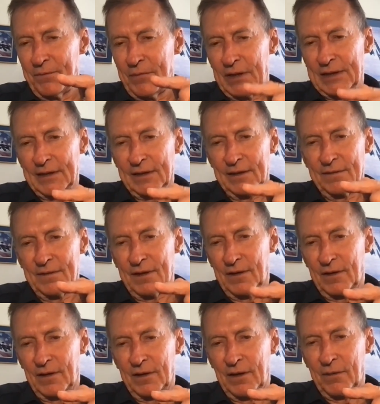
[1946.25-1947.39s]
building
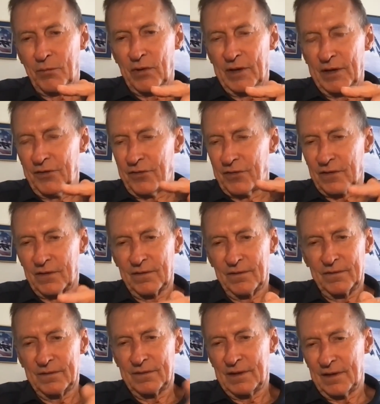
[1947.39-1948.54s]
a bridge, or
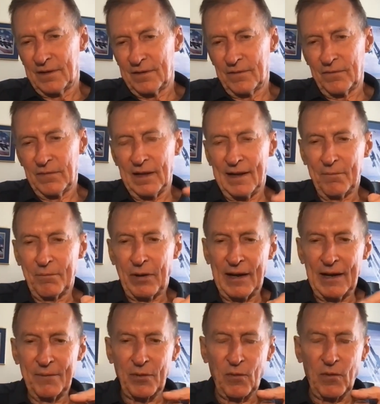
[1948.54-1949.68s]
laying
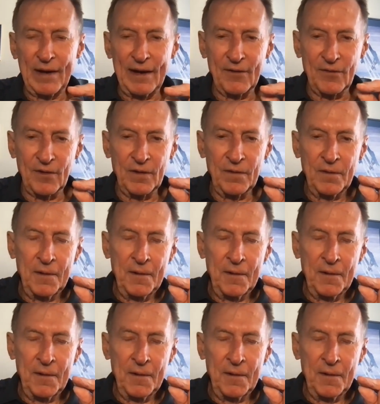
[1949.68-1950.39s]
pipe or whatever,